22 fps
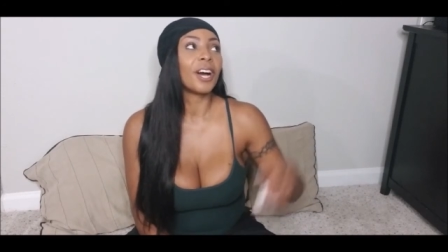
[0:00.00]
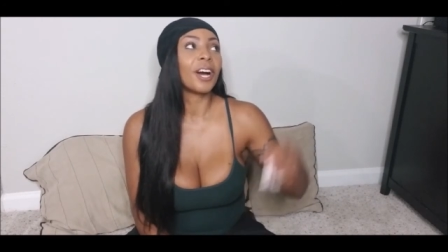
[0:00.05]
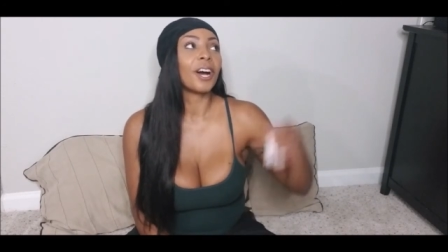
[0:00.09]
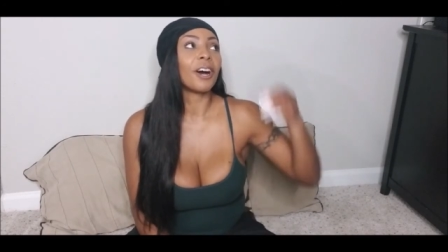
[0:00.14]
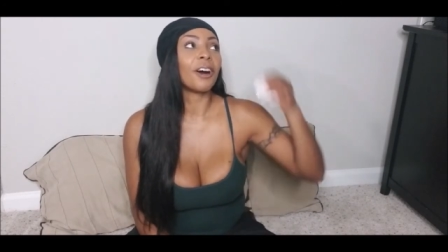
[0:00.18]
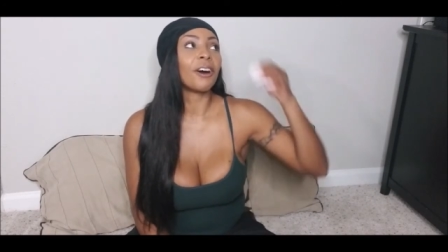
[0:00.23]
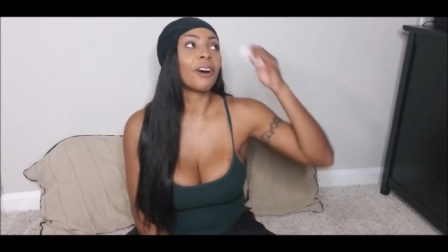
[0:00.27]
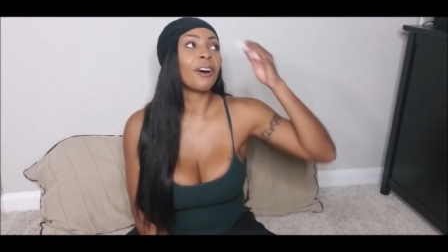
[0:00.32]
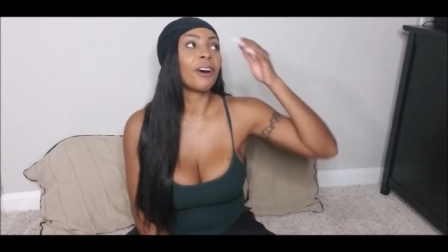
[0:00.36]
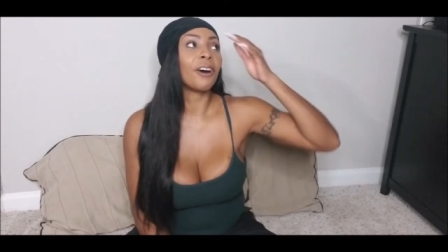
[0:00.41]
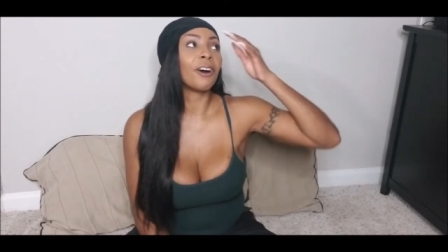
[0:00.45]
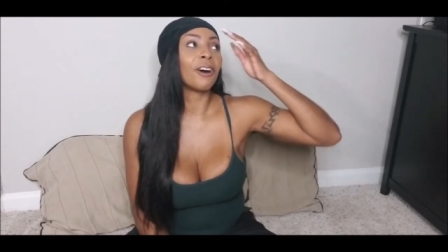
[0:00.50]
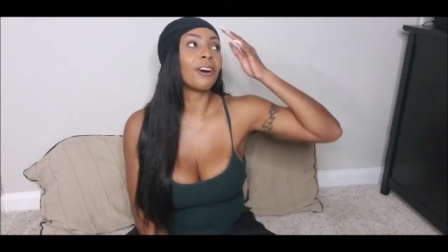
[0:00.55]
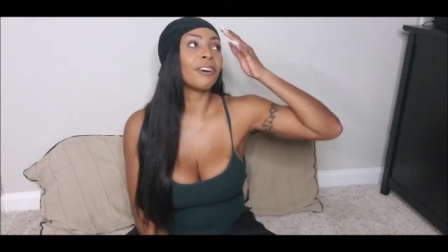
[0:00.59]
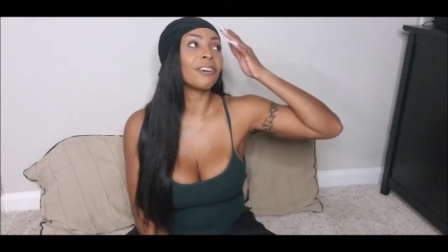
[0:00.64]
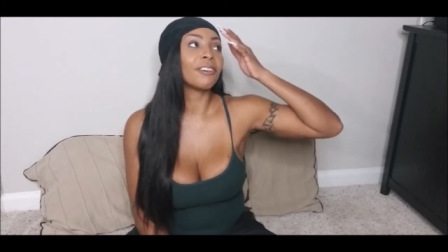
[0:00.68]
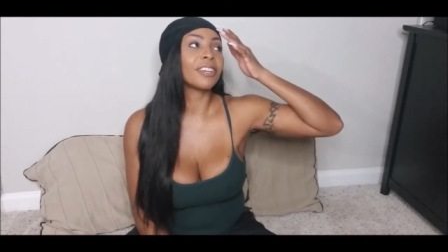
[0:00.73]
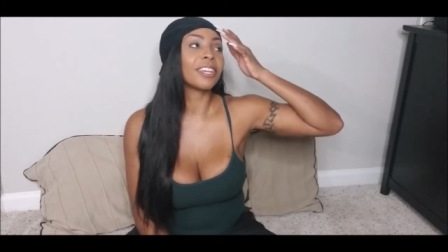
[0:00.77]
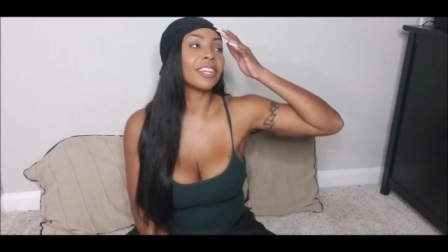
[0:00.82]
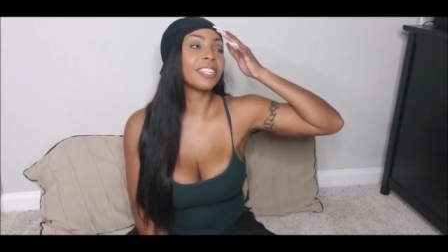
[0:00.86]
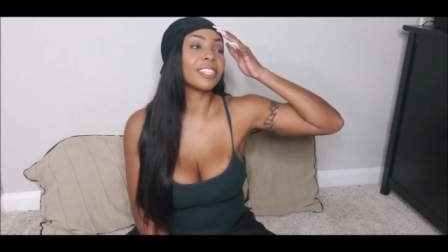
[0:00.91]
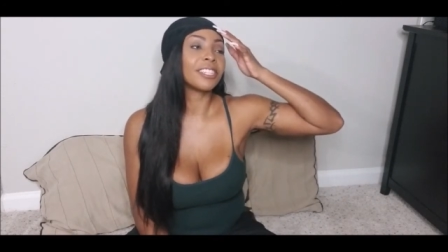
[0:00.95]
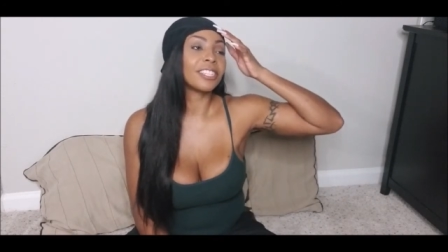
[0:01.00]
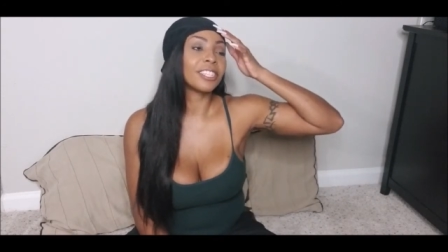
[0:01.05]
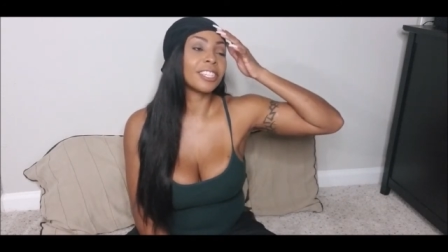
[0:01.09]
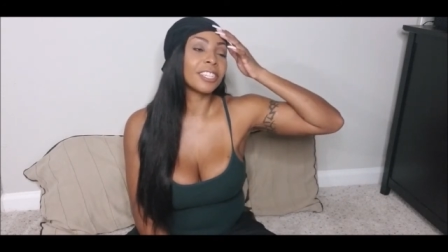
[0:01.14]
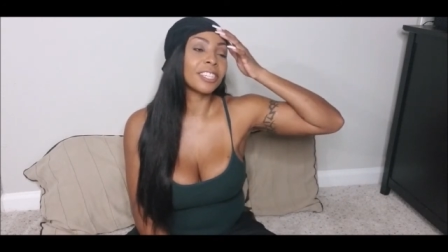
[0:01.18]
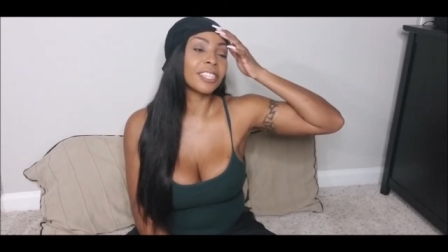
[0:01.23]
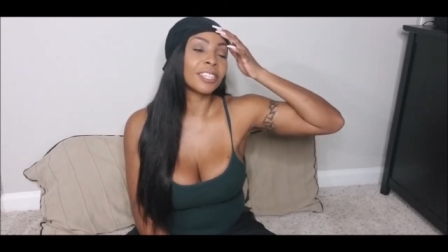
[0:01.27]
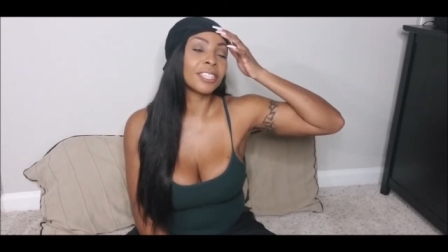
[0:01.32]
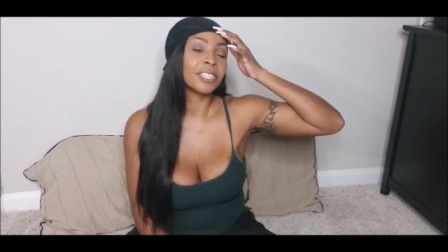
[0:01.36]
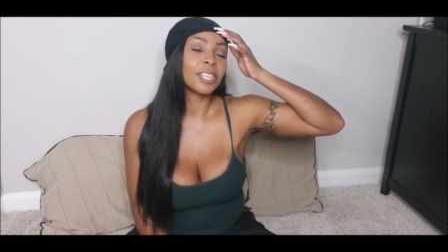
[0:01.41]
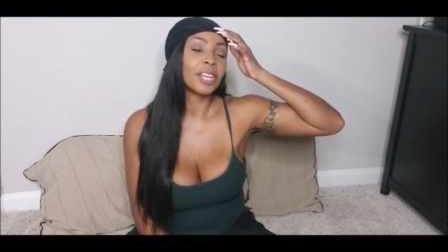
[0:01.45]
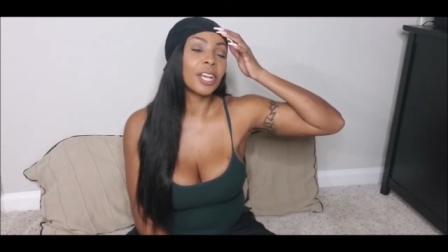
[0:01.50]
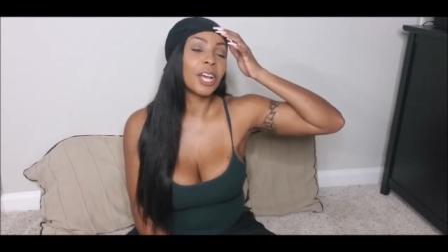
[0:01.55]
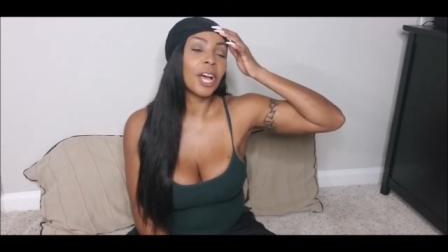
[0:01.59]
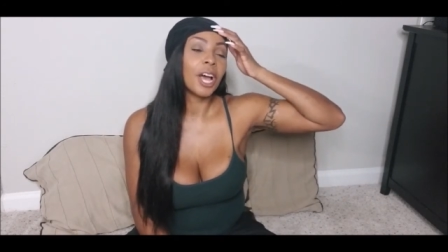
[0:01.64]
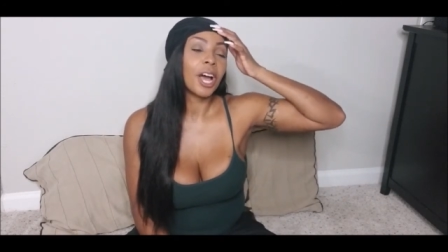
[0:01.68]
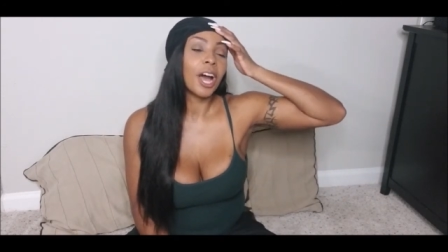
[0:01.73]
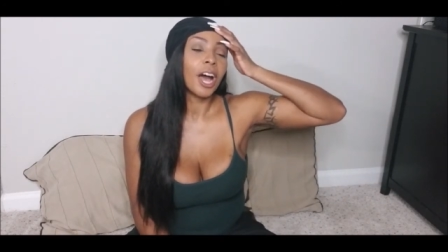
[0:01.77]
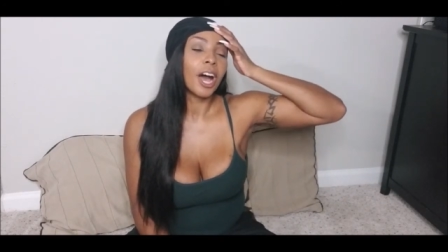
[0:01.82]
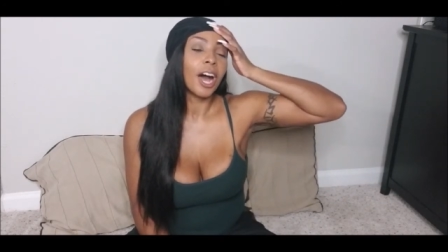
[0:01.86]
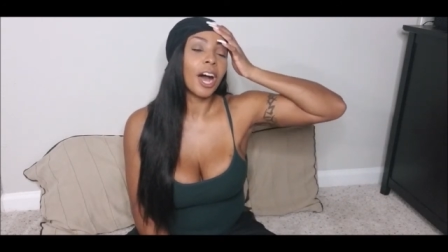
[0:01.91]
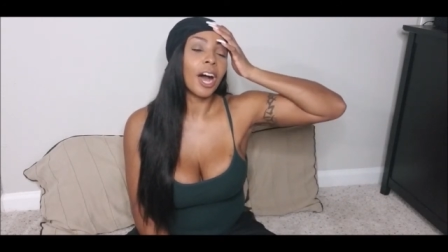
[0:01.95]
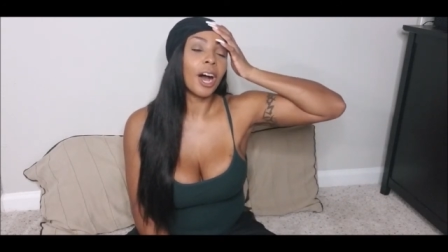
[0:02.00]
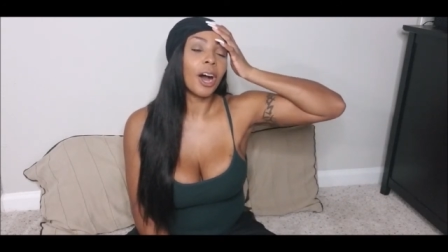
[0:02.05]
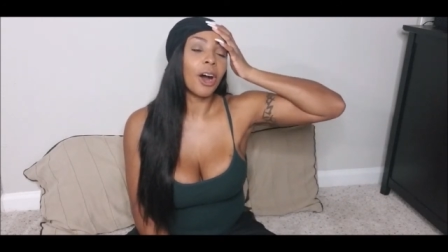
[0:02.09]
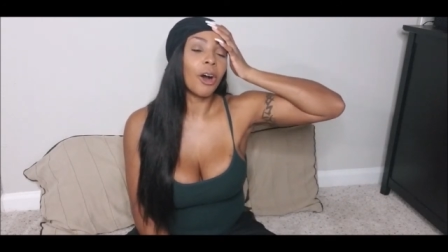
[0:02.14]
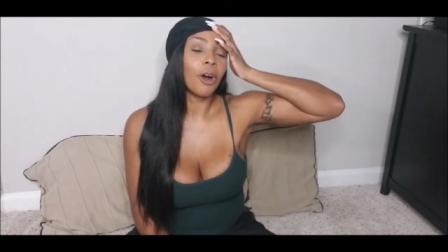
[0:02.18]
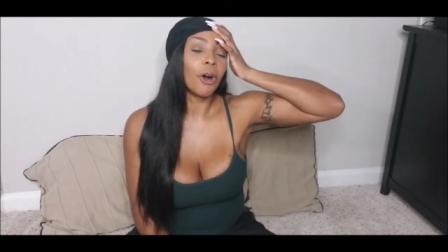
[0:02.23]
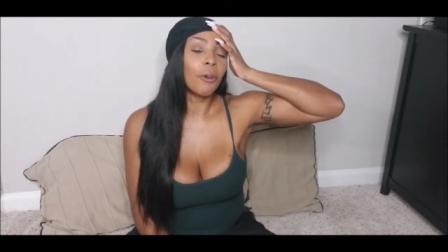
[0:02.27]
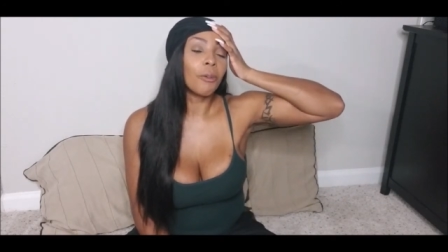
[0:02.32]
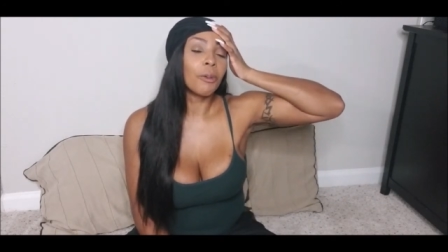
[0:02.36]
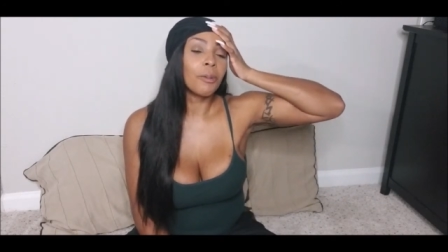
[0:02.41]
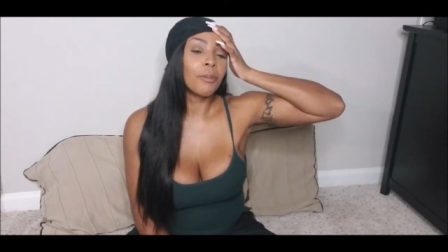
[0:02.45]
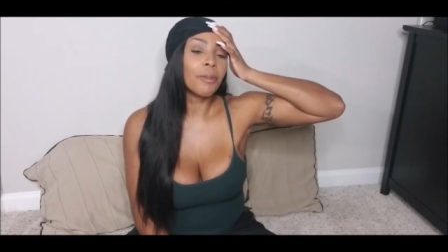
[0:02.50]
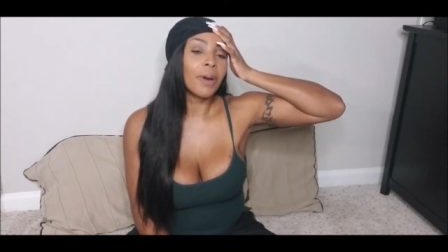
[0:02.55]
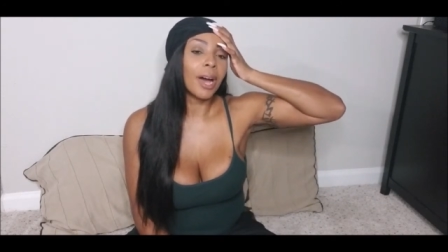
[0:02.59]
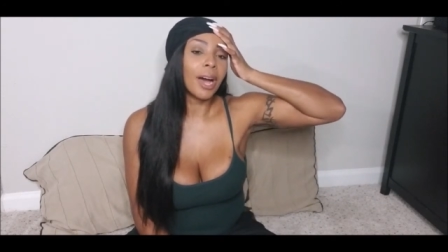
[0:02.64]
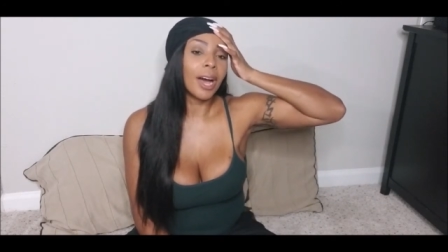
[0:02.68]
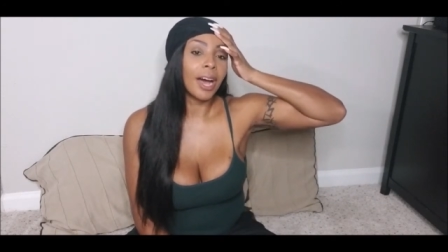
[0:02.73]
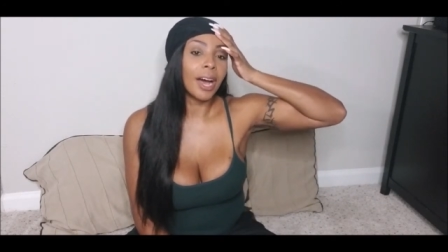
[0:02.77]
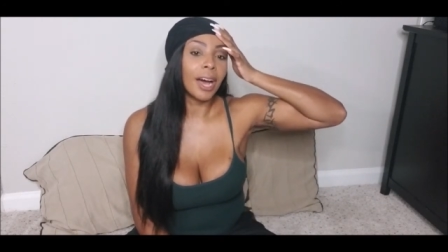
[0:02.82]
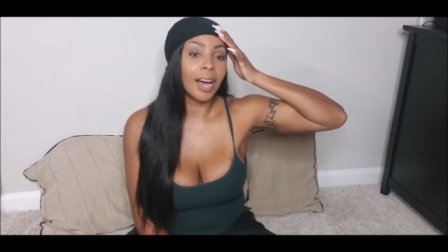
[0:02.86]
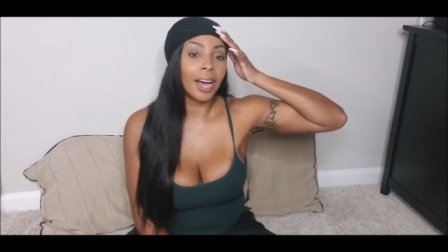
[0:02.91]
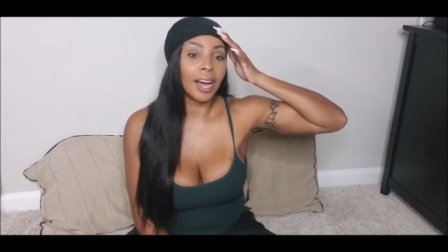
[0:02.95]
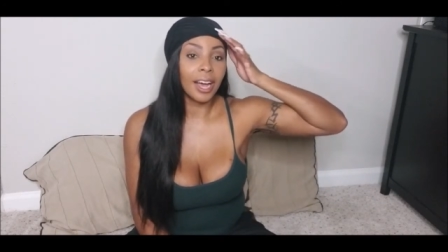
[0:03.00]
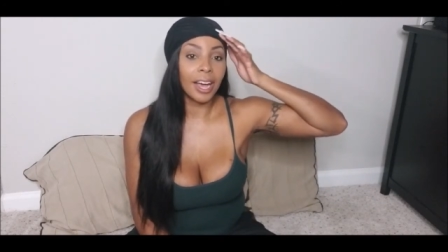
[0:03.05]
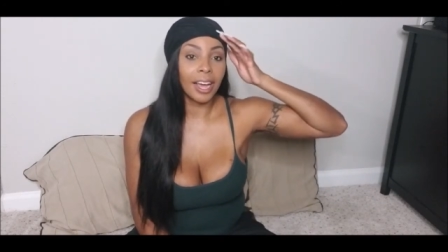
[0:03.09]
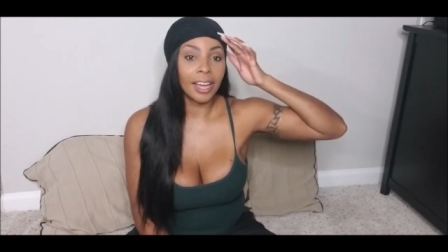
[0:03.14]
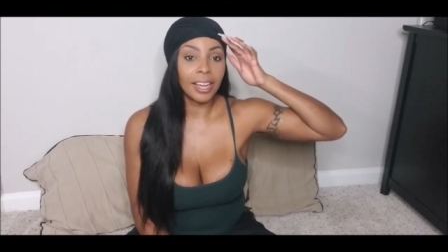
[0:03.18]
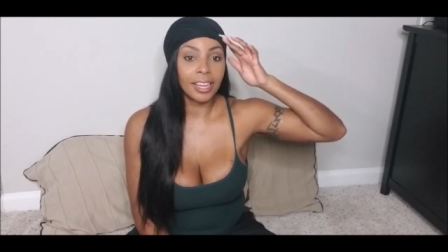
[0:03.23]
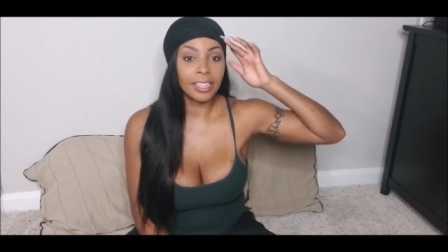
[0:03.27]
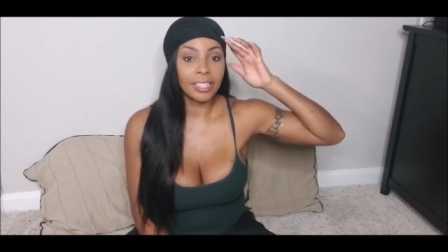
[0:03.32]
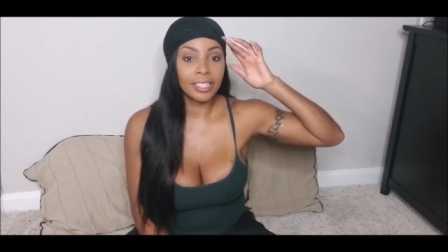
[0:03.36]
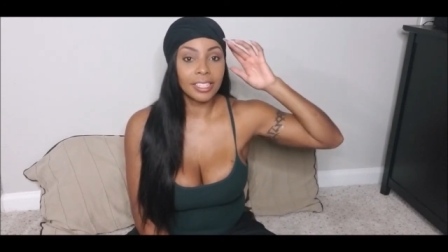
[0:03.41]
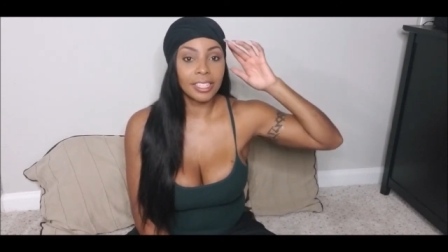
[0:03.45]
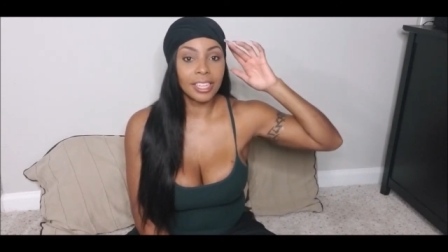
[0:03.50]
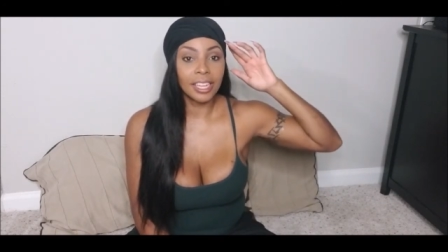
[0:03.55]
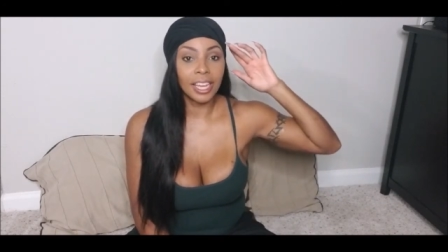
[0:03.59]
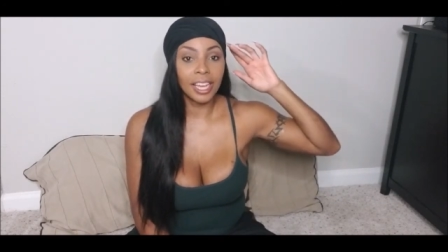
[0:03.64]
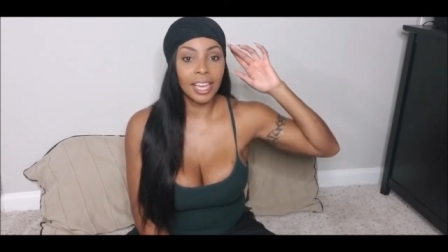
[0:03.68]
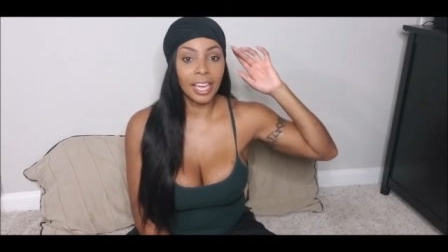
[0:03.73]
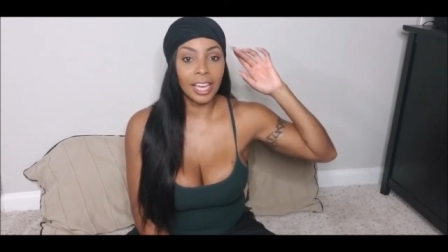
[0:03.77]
Oh, I'm getting chills. I open my eyes